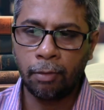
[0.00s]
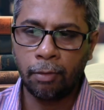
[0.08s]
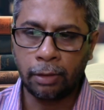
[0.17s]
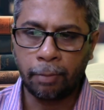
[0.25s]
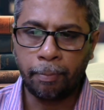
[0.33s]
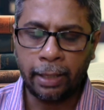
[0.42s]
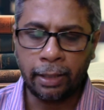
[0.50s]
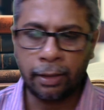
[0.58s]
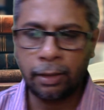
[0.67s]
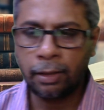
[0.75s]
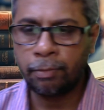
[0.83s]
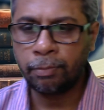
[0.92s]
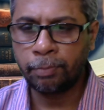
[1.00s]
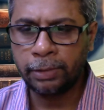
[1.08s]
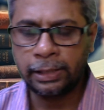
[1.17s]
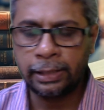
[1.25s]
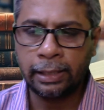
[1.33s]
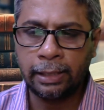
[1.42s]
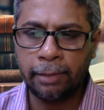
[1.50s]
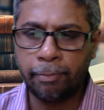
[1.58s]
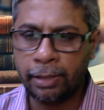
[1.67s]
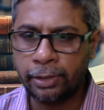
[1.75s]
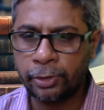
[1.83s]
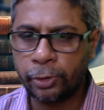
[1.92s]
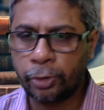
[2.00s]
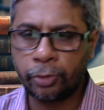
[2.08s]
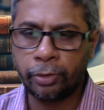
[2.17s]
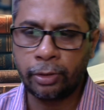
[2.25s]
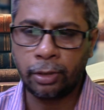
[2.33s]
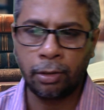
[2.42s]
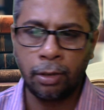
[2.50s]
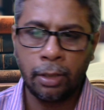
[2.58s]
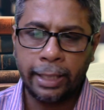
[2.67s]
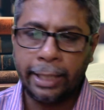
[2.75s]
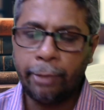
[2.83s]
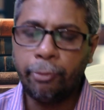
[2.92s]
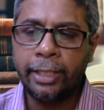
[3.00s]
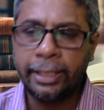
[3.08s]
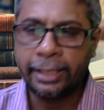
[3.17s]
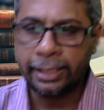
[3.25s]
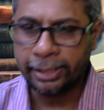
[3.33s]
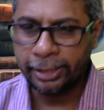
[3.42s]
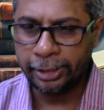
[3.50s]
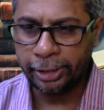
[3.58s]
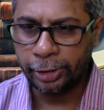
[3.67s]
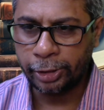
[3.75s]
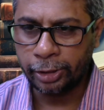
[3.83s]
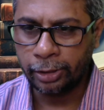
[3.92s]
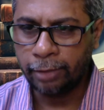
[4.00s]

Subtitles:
The paragraph basically based on the unique destination.